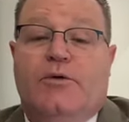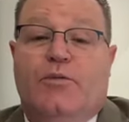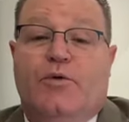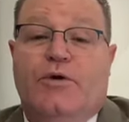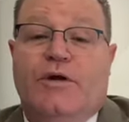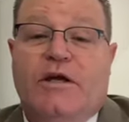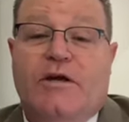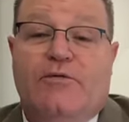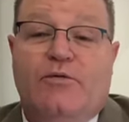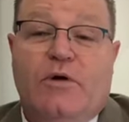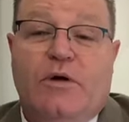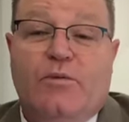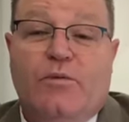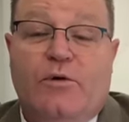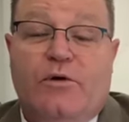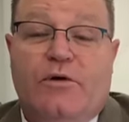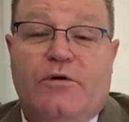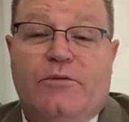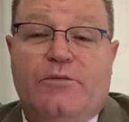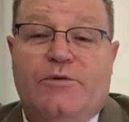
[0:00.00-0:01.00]
Hey, good morning,
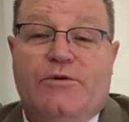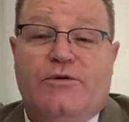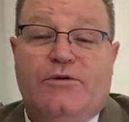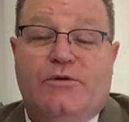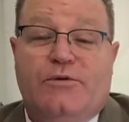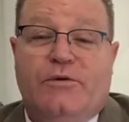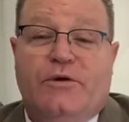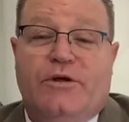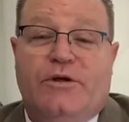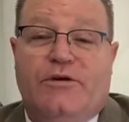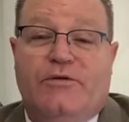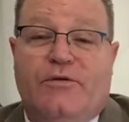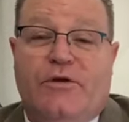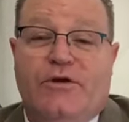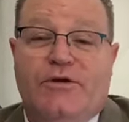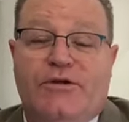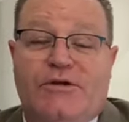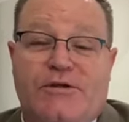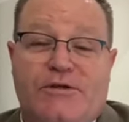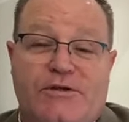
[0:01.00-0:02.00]
everyone. Welcome to
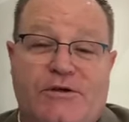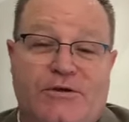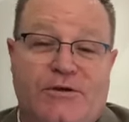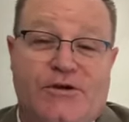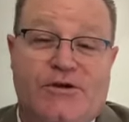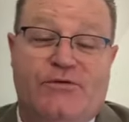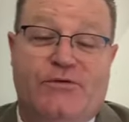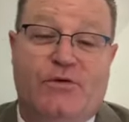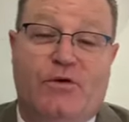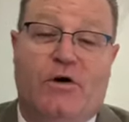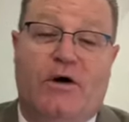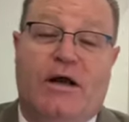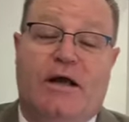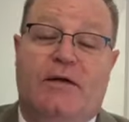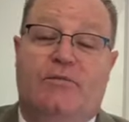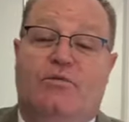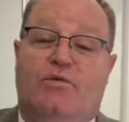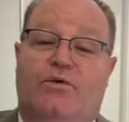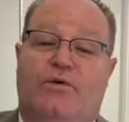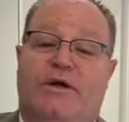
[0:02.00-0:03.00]
Devotions on this
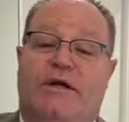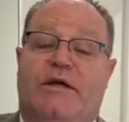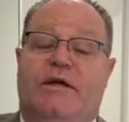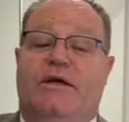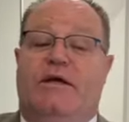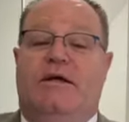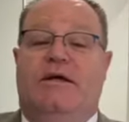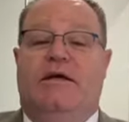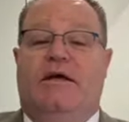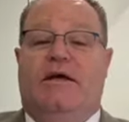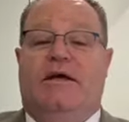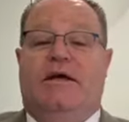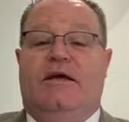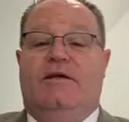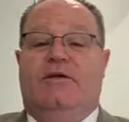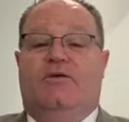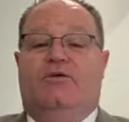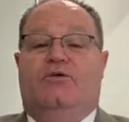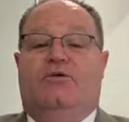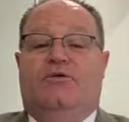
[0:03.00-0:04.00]
Friday morning.
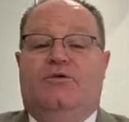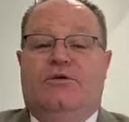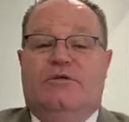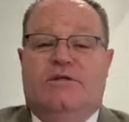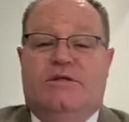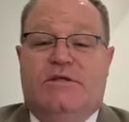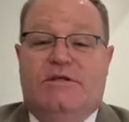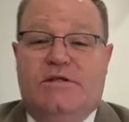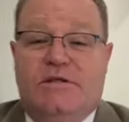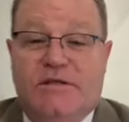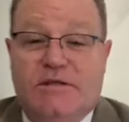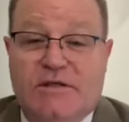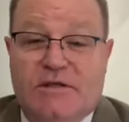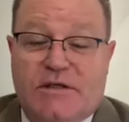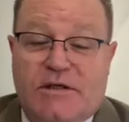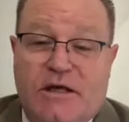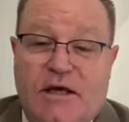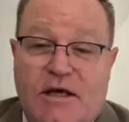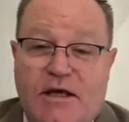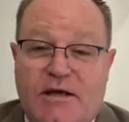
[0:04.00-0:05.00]
And of course, this
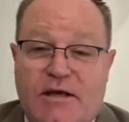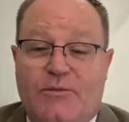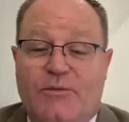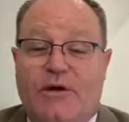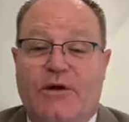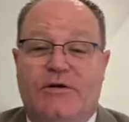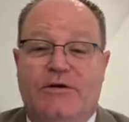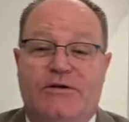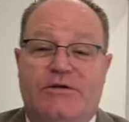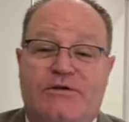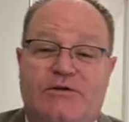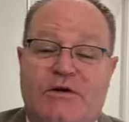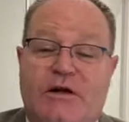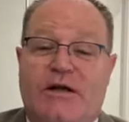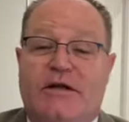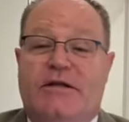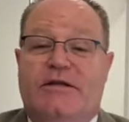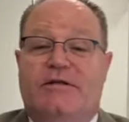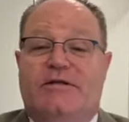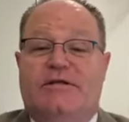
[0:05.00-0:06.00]
is the day where
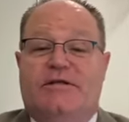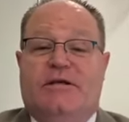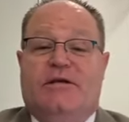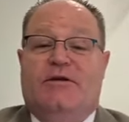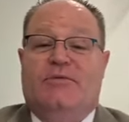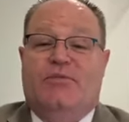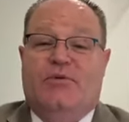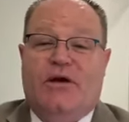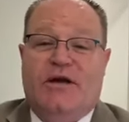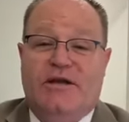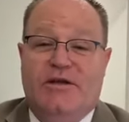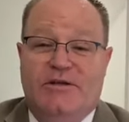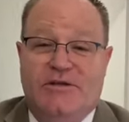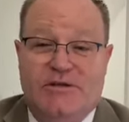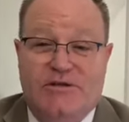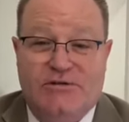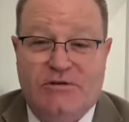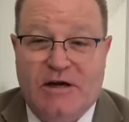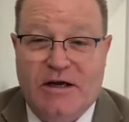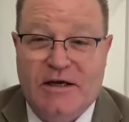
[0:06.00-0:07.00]
Australians celebrate
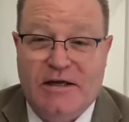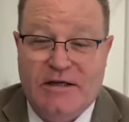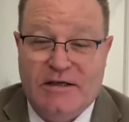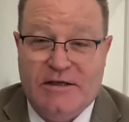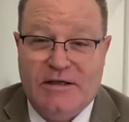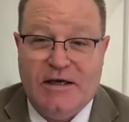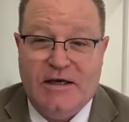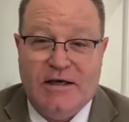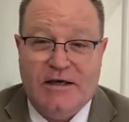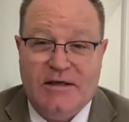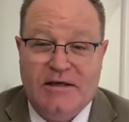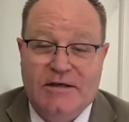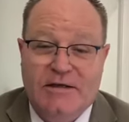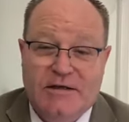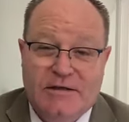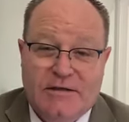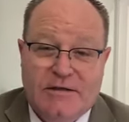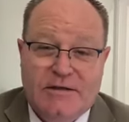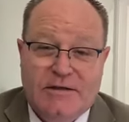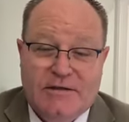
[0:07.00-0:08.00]
Australia Day.
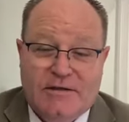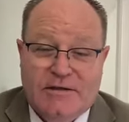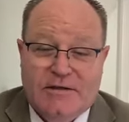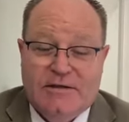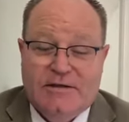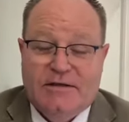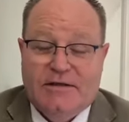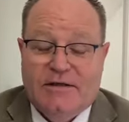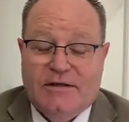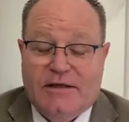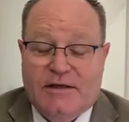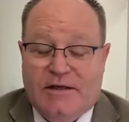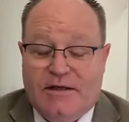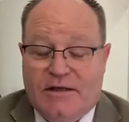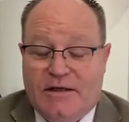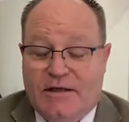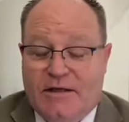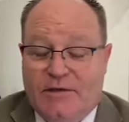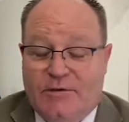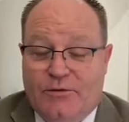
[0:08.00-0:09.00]

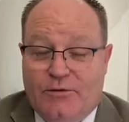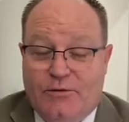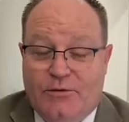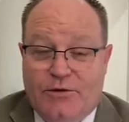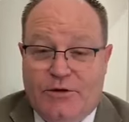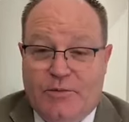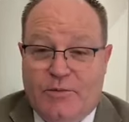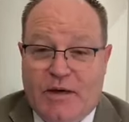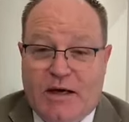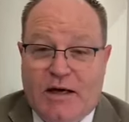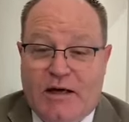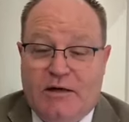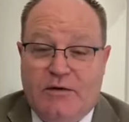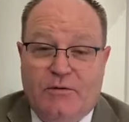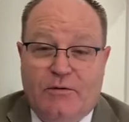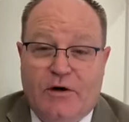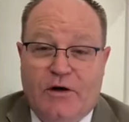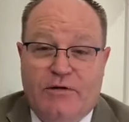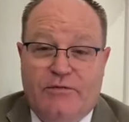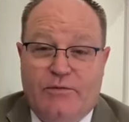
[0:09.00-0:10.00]
And again, all the
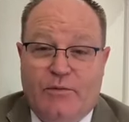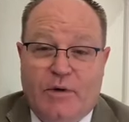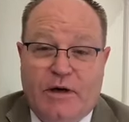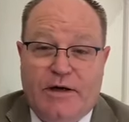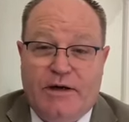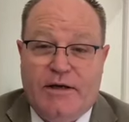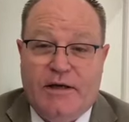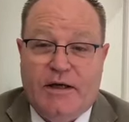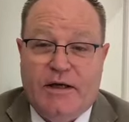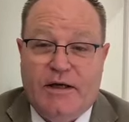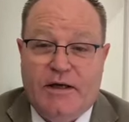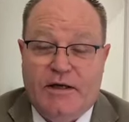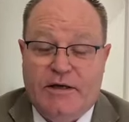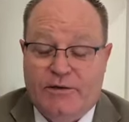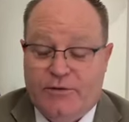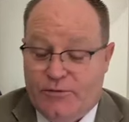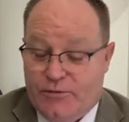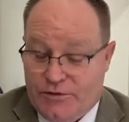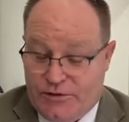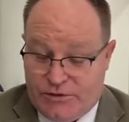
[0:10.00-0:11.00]
debacle over one
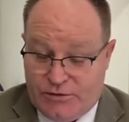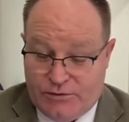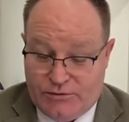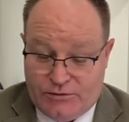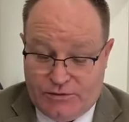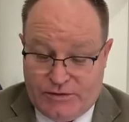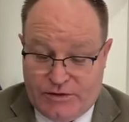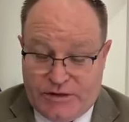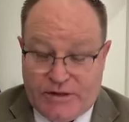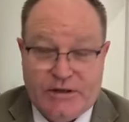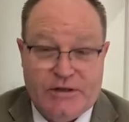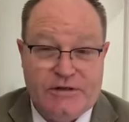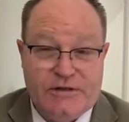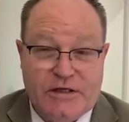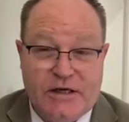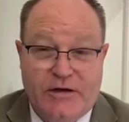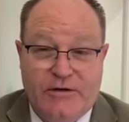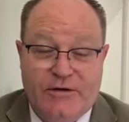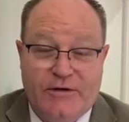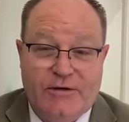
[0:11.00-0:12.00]
day and all this sort of thing
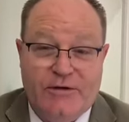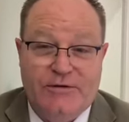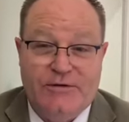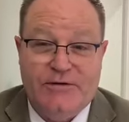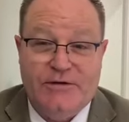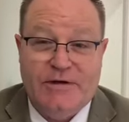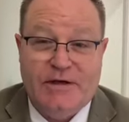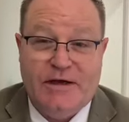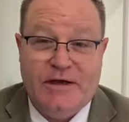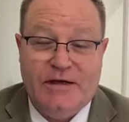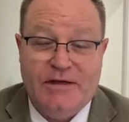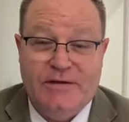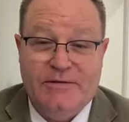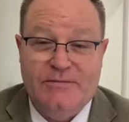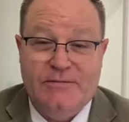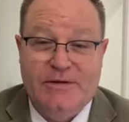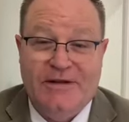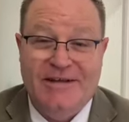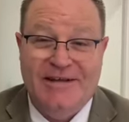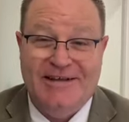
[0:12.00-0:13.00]
that's going on
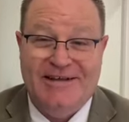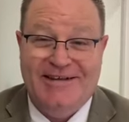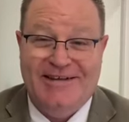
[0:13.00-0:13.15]
today.